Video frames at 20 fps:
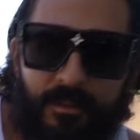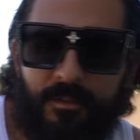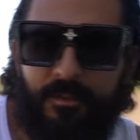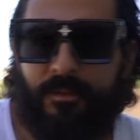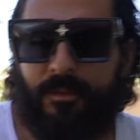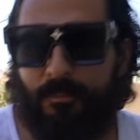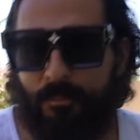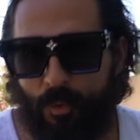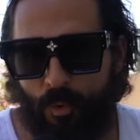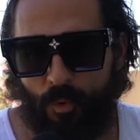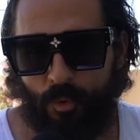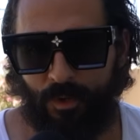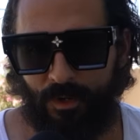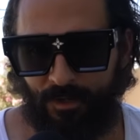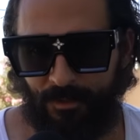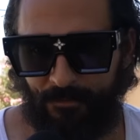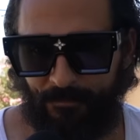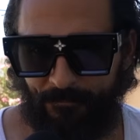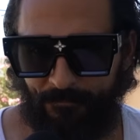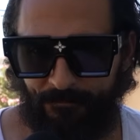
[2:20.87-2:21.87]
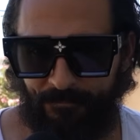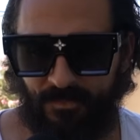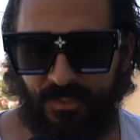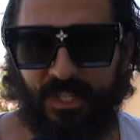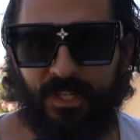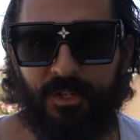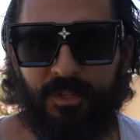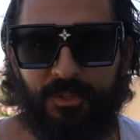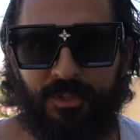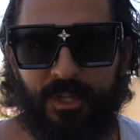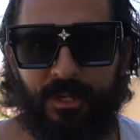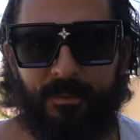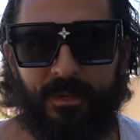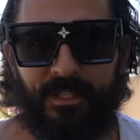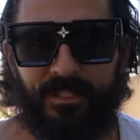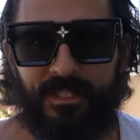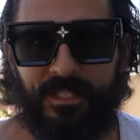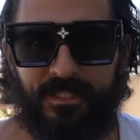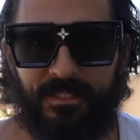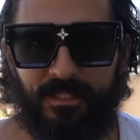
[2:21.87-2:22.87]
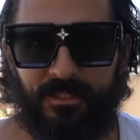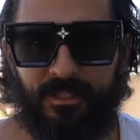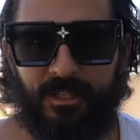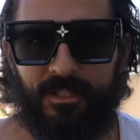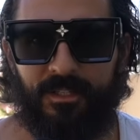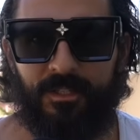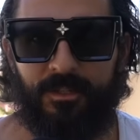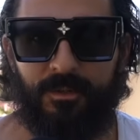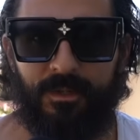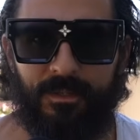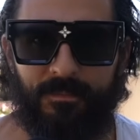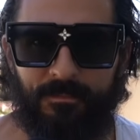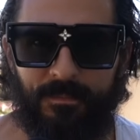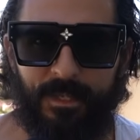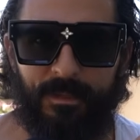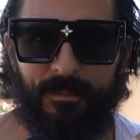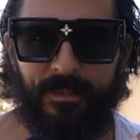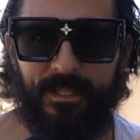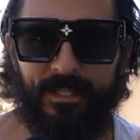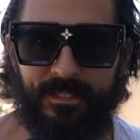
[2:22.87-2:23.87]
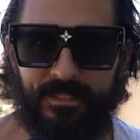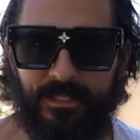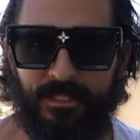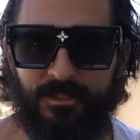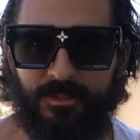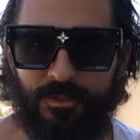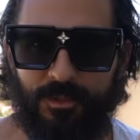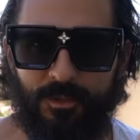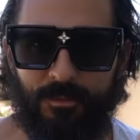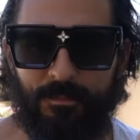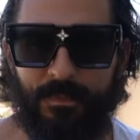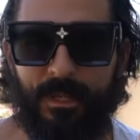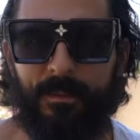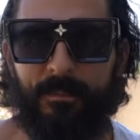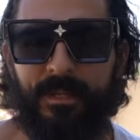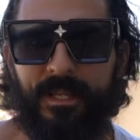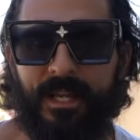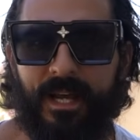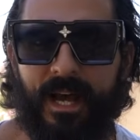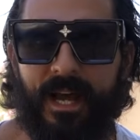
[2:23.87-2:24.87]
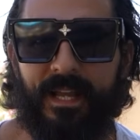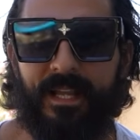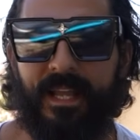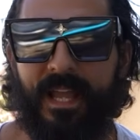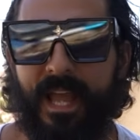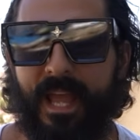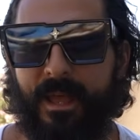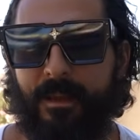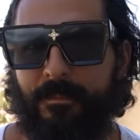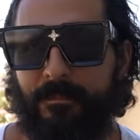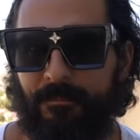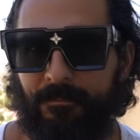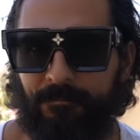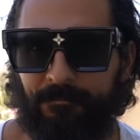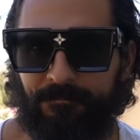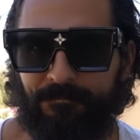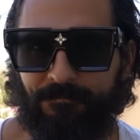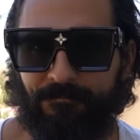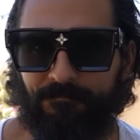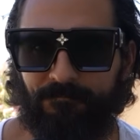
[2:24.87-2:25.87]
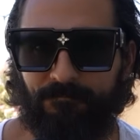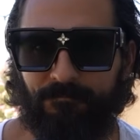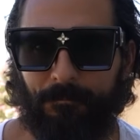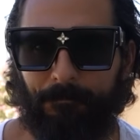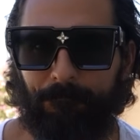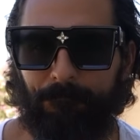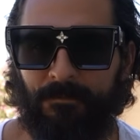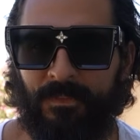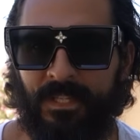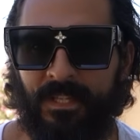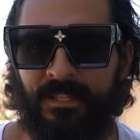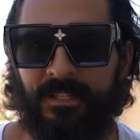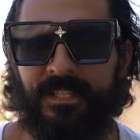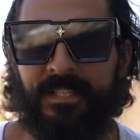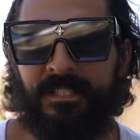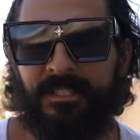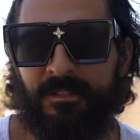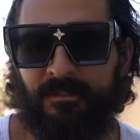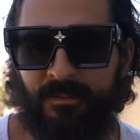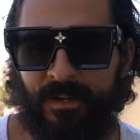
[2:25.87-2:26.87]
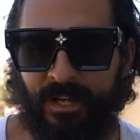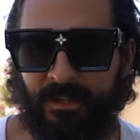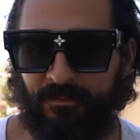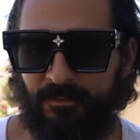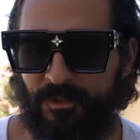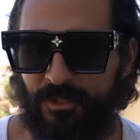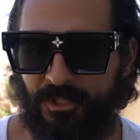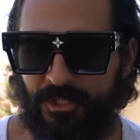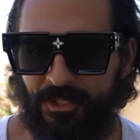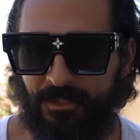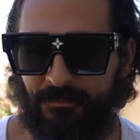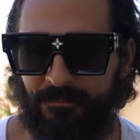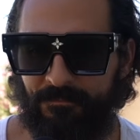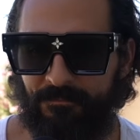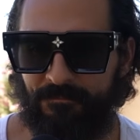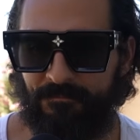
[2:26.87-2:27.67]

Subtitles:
The more that I thought about this, I thought, you know what? Maybe this is true. Maybe I am this divine version.